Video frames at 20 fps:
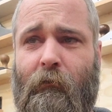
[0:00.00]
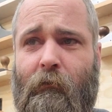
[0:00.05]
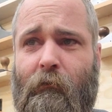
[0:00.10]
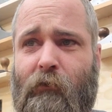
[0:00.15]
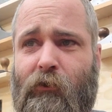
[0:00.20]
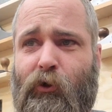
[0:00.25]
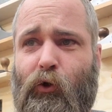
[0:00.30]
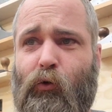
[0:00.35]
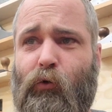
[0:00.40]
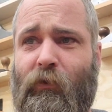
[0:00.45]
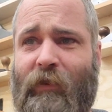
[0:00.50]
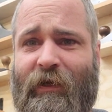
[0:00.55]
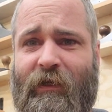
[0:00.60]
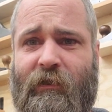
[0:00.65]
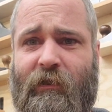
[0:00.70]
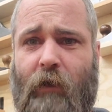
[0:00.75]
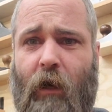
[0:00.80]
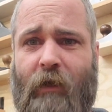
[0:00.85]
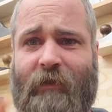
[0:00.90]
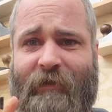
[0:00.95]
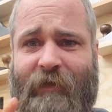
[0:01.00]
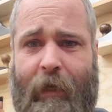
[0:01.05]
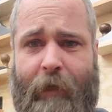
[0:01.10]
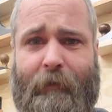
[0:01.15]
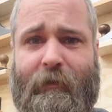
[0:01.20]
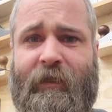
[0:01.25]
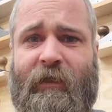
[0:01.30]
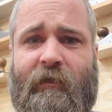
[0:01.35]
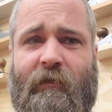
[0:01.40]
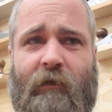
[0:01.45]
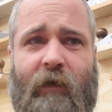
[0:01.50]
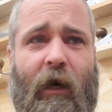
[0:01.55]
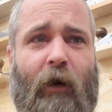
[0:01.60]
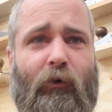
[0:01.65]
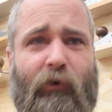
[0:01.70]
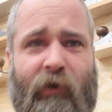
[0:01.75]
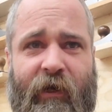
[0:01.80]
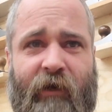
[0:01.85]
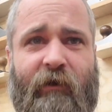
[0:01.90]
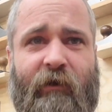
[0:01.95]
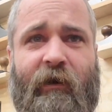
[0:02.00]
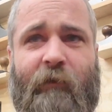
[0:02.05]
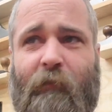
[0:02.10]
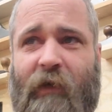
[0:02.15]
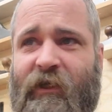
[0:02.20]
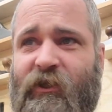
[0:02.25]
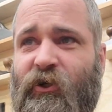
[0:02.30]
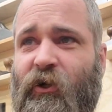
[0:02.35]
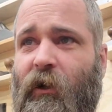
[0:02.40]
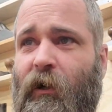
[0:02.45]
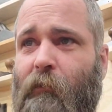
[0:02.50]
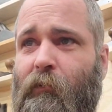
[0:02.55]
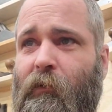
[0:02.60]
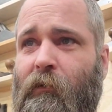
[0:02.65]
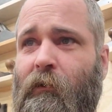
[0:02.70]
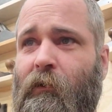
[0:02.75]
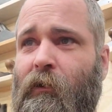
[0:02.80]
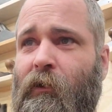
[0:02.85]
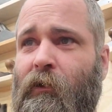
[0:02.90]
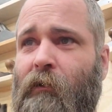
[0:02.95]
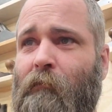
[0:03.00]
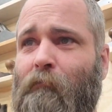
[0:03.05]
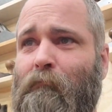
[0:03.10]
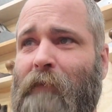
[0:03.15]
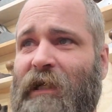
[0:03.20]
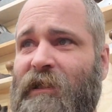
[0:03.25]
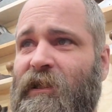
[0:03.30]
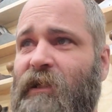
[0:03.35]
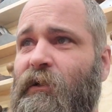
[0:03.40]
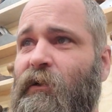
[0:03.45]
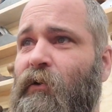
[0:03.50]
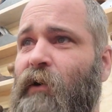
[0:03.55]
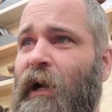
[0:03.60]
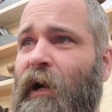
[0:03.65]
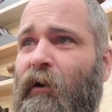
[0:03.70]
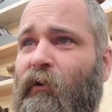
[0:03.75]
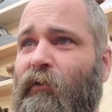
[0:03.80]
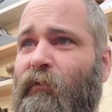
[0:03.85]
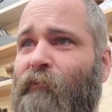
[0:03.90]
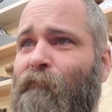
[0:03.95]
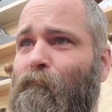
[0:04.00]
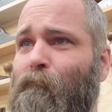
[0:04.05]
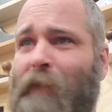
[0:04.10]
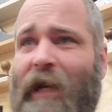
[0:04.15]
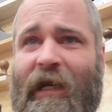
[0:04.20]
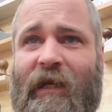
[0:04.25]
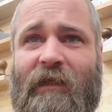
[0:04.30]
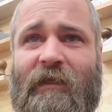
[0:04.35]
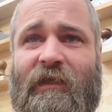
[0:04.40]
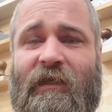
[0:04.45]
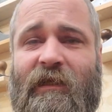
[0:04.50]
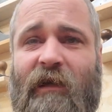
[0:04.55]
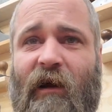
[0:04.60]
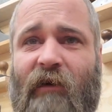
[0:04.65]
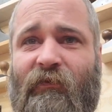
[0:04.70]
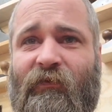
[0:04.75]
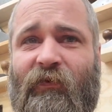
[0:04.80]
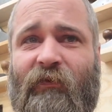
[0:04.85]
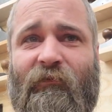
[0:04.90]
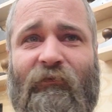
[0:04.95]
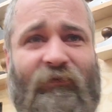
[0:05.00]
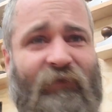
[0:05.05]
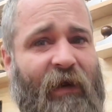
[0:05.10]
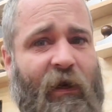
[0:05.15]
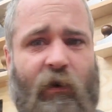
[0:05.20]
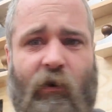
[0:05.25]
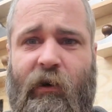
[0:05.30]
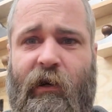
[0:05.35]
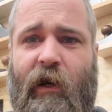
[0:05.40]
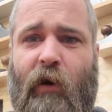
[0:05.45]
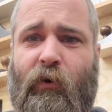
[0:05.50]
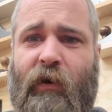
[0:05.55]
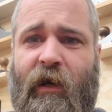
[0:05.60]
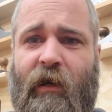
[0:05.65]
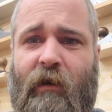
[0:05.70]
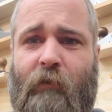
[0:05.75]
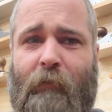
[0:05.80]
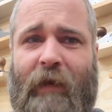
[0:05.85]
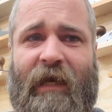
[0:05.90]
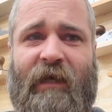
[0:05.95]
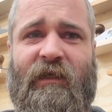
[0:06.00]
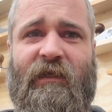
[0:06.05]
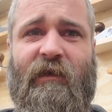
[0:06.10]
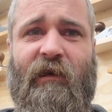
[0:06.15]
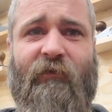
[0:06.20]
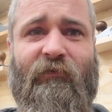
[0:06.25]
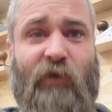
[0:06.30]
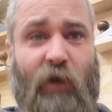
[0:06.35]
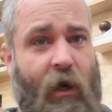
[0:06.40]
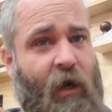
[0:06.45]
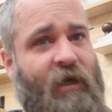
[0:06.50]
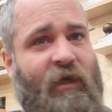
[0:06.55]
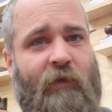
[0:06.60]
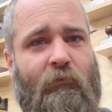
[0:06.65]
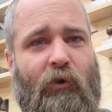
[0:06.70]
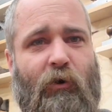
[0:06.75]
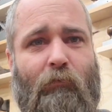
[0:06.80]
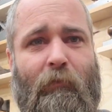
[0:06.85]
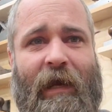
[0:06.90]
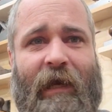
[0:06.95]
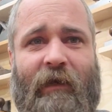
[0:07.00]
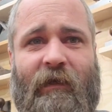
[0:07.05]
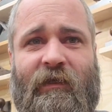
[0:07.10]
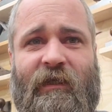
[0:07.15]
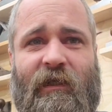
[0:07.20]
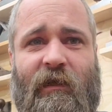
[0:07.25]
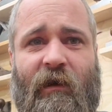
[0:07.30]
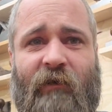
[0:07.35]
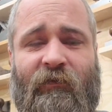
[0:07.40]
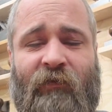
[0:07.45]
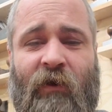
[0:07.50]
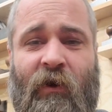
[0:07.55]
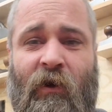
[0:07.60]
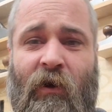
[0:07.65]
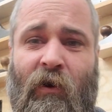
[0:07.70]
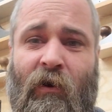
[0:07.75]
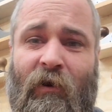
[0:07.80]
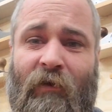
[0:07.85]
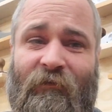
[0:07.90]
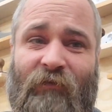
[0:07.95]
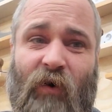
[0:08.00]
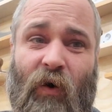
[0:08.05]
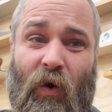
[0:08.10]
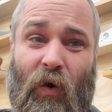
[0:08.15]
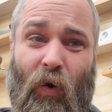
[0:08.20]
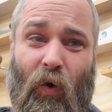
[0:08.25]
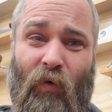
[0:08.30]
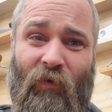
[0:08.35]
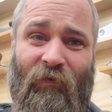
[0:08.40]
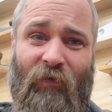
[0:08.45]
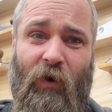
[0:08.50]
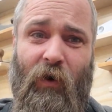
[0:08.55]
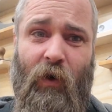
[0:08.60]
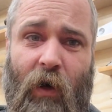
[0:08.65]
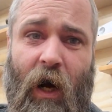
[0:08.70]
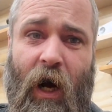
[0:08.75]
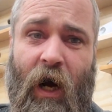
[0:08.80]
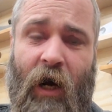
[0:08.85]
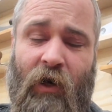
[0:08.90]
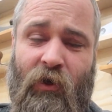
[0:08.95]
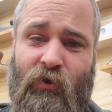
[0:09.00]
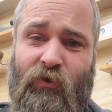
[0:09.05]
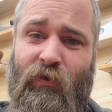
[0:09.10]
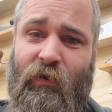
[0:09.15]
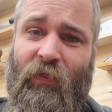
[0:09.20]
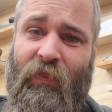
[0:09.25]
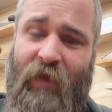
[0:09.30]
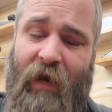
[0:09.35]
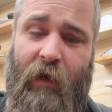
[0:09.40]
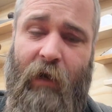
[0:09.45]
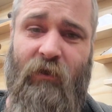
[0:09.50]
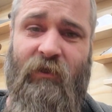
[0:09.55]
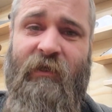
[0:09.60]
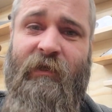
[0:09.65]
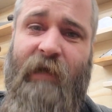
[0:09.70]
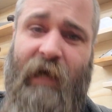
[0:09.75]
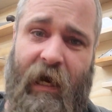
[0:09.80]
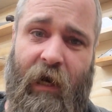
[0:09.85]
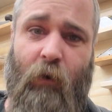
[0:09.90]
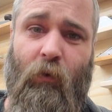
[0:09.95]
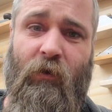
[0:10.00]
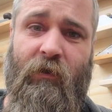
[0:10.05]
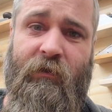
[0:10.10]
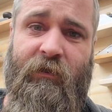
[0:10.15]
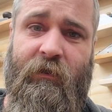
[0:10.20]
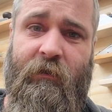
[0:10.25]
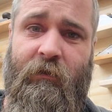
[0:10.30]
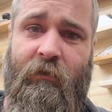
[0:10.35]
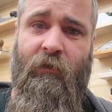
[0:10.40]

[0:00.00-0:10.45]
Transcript: do this nonsense out here in my shop, messing around, making stuff, figuring out how to make stuff, talking about making stuff for over 100,000 hours.